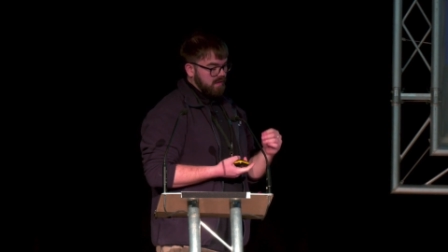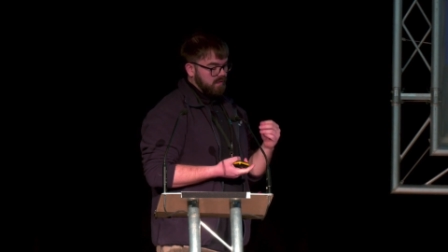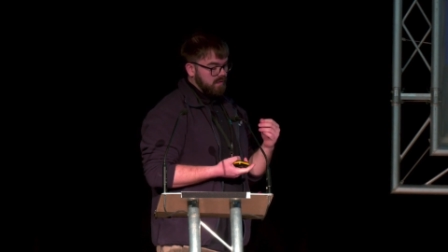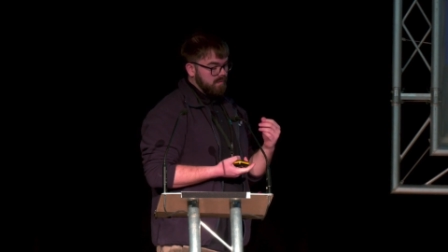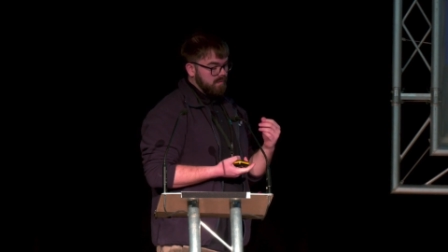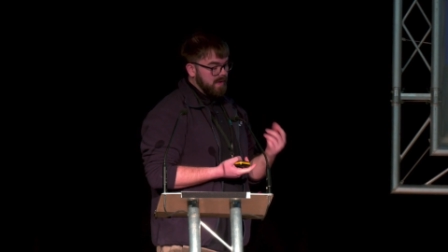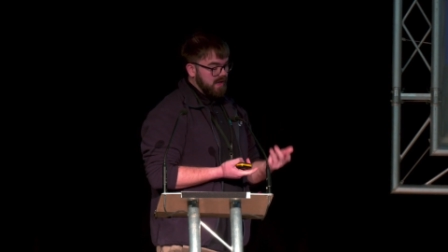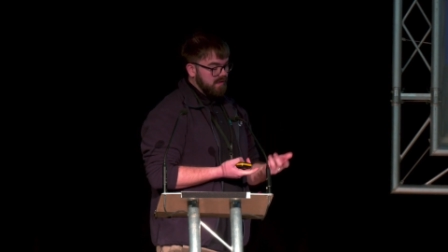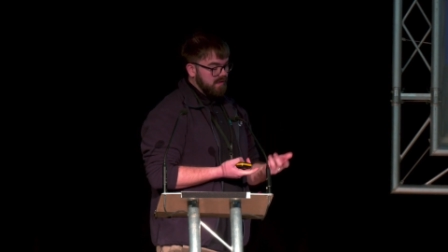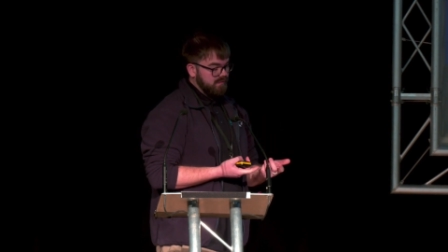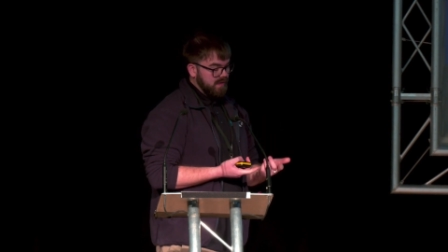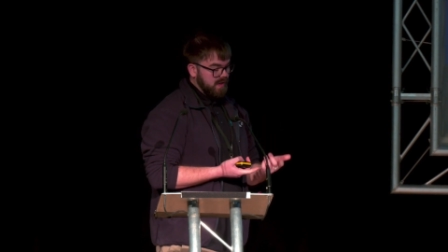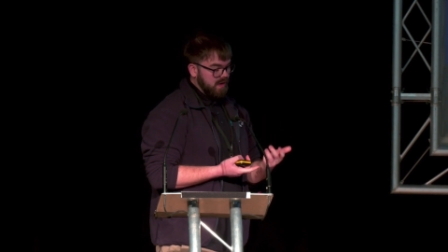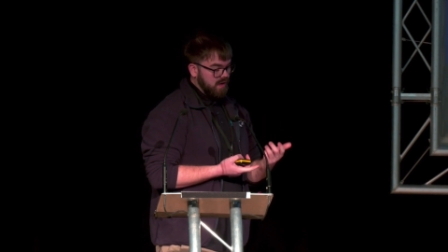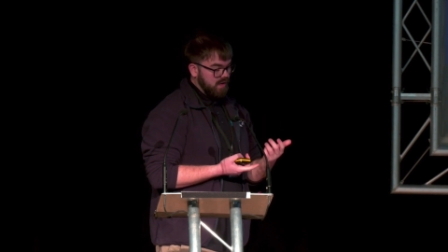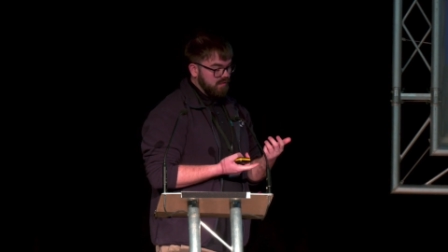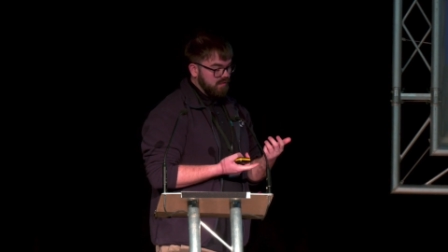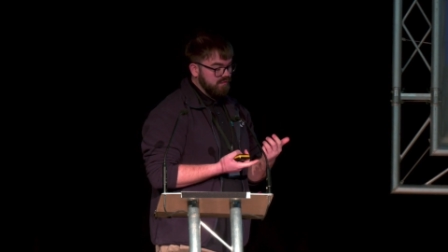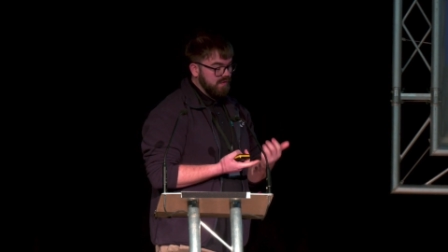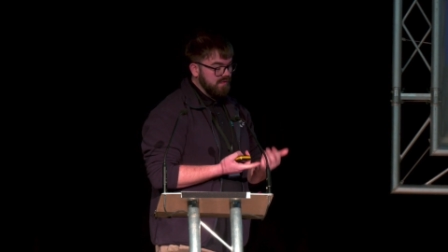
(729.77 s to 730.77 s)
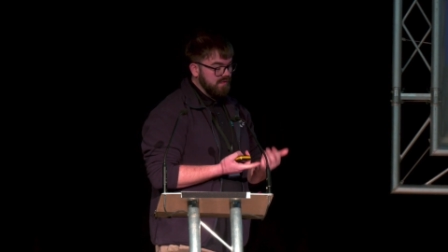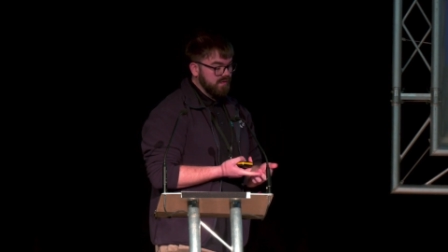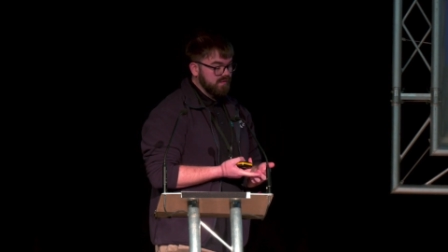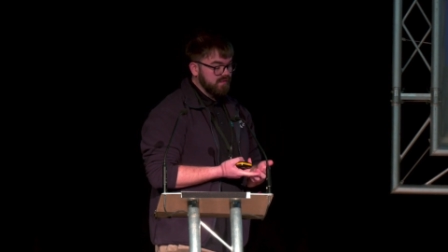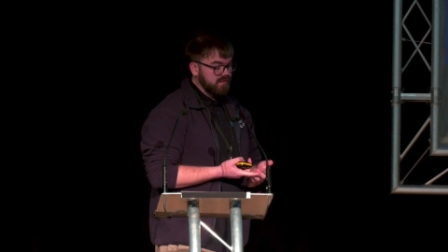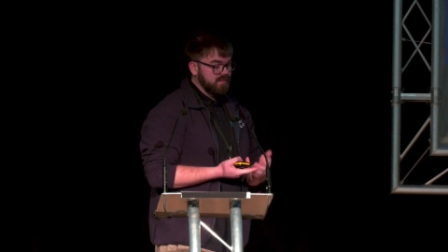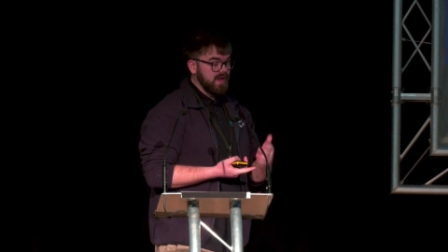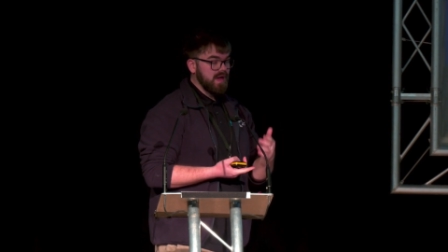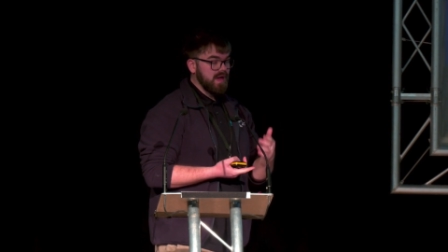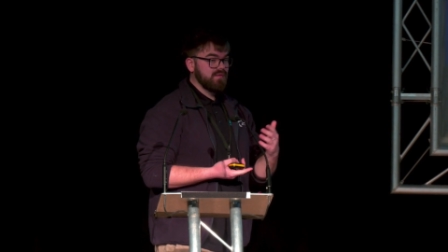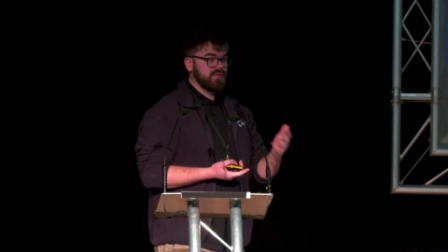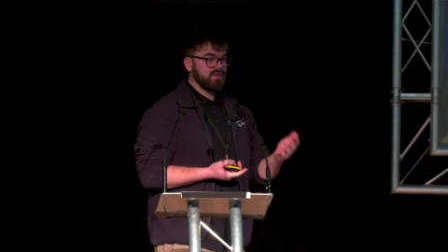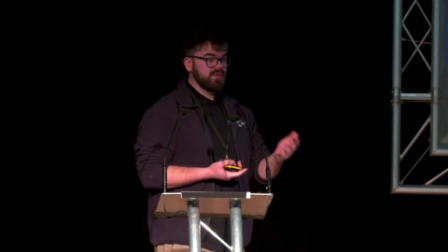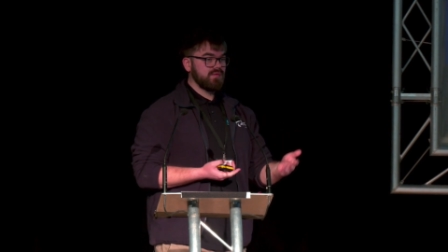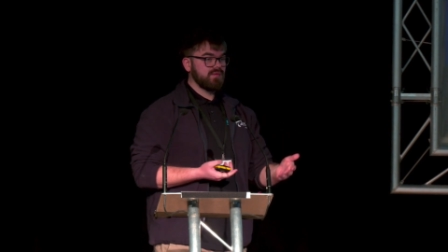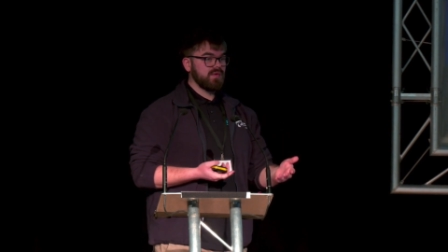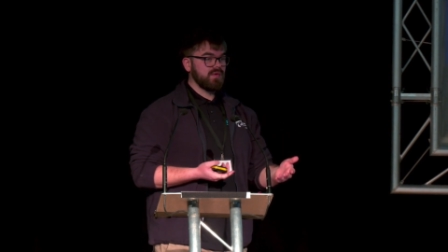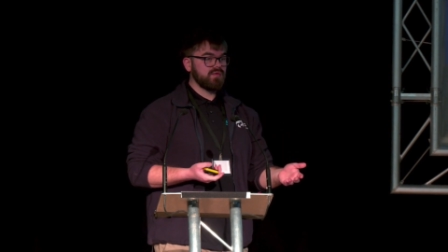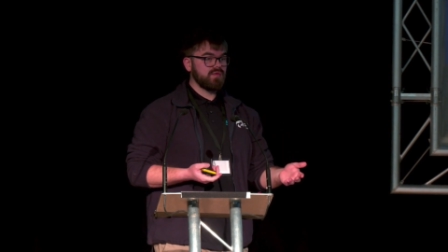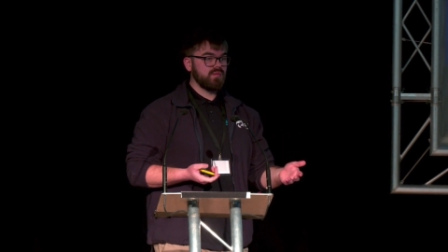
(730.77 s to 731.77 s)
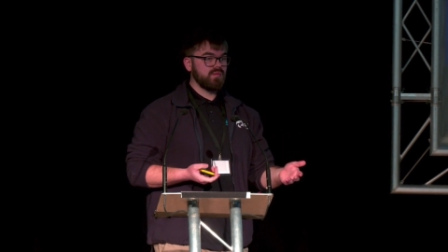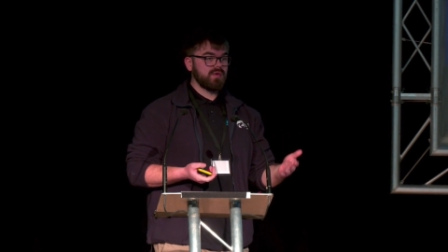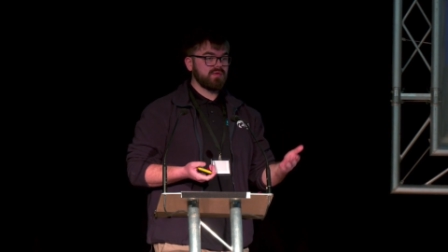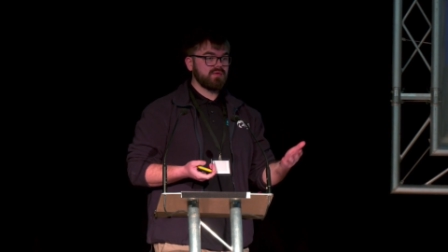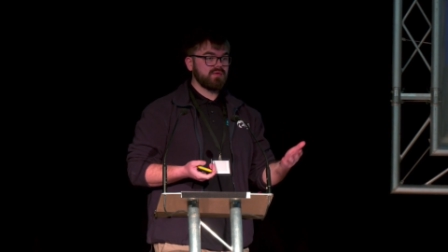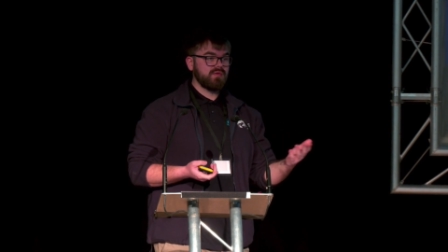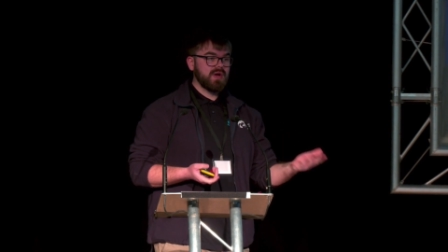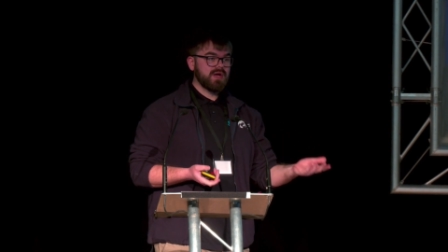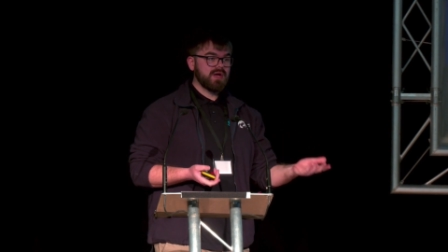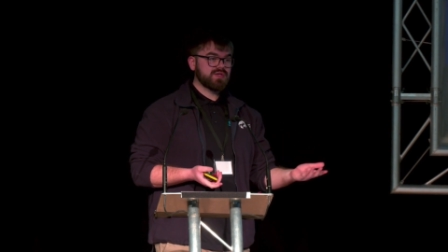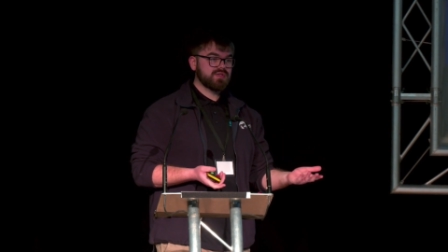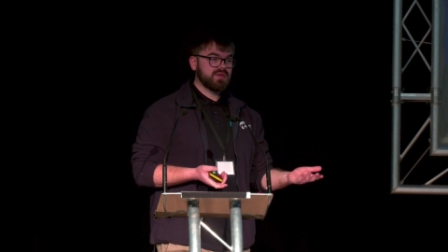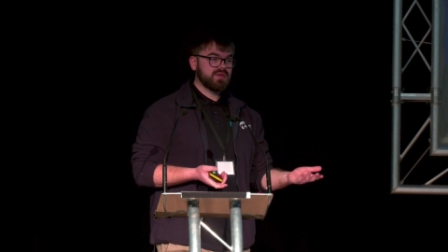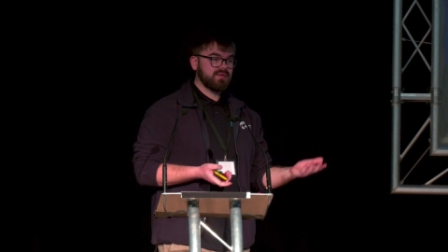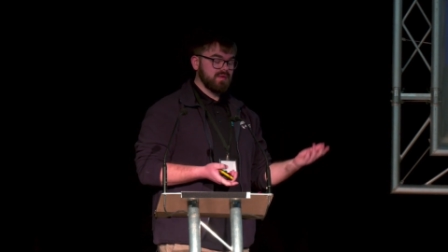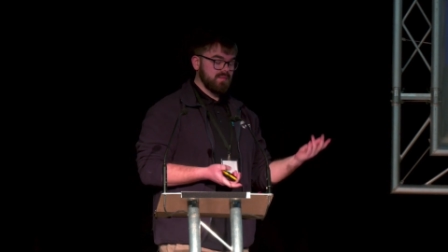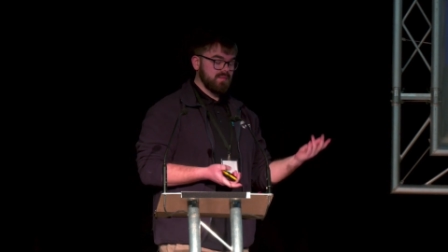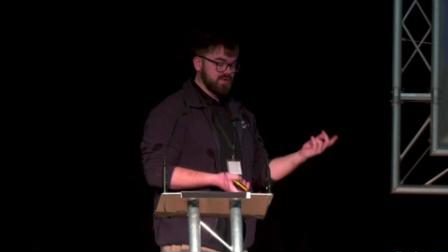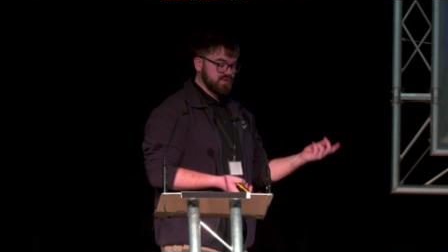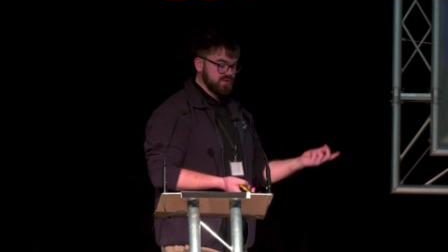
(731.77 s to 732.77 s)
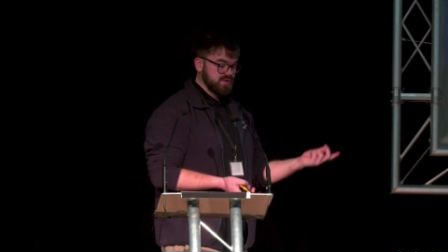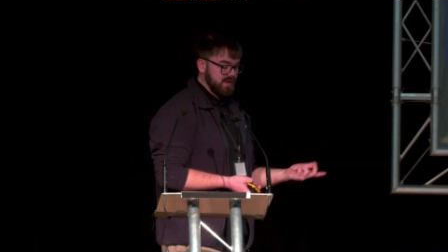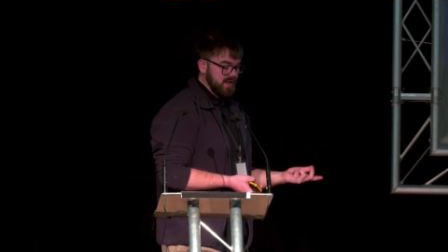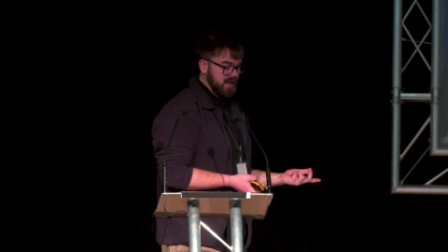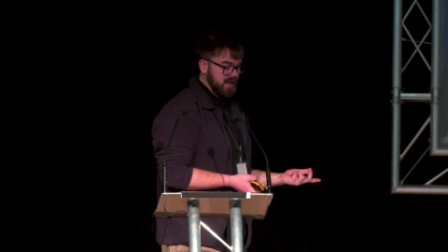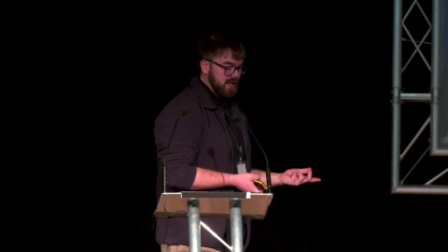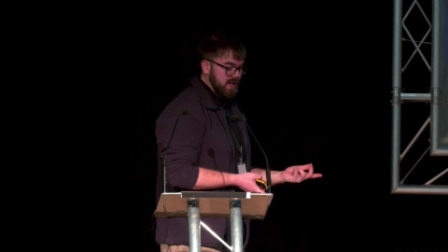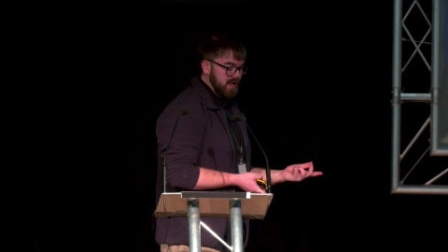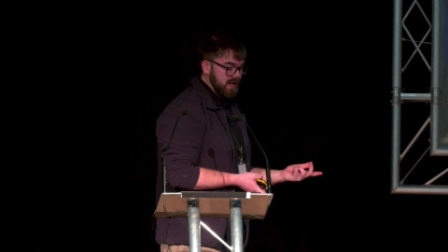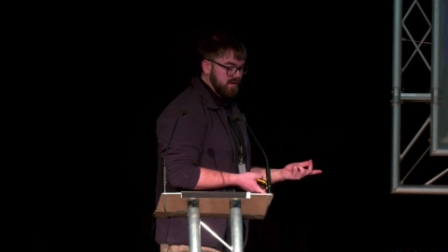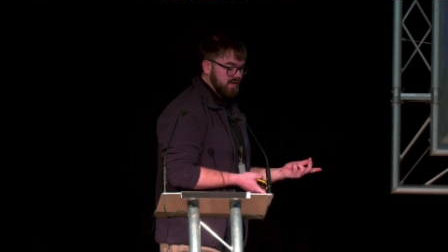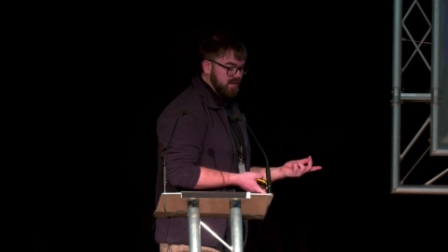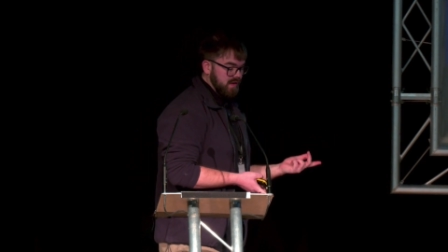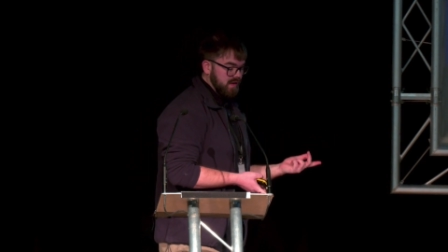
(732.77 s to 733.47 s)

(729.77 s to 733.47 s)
The benefit of rivers is that everything flows in one direction, as I mentioned earlier.